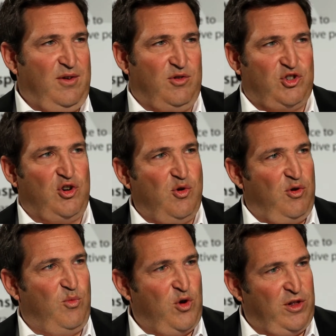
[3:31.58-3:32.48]
show the
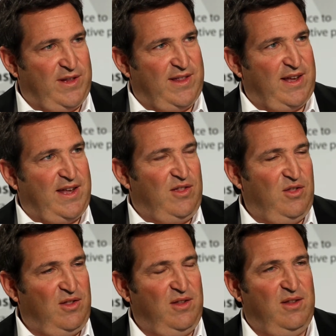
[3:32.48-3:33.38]
world that they
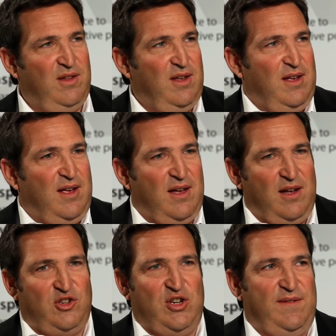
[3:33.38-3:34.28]
can
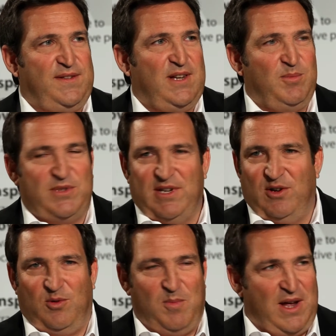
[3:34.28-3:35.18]
achieve something
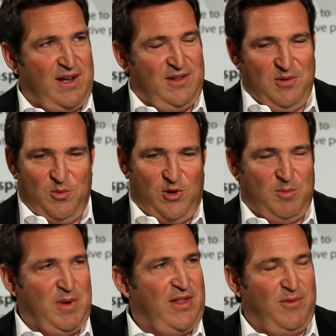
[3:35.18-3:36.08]
or make the world
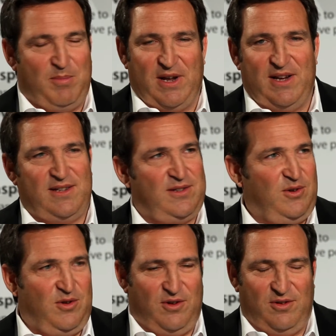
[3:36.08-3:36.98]
a better place
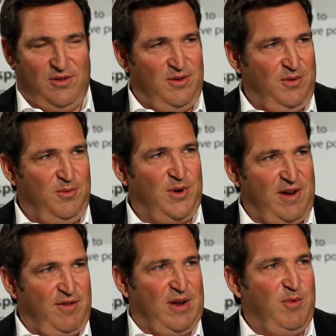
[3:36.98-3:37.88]
or
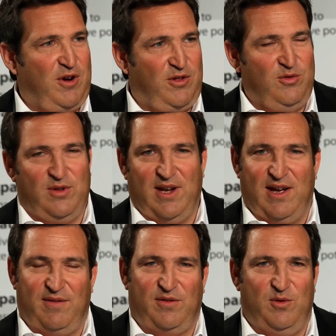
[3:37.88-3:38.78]
whatever they want to do. They
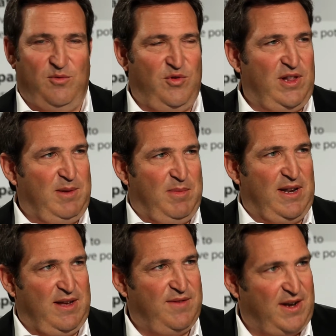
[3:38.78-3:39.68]
have to really
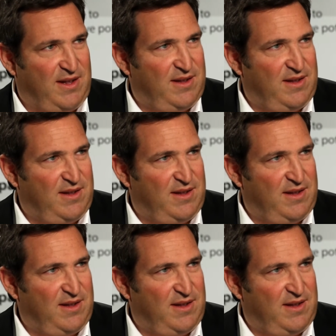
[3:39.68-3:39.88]
believe in it.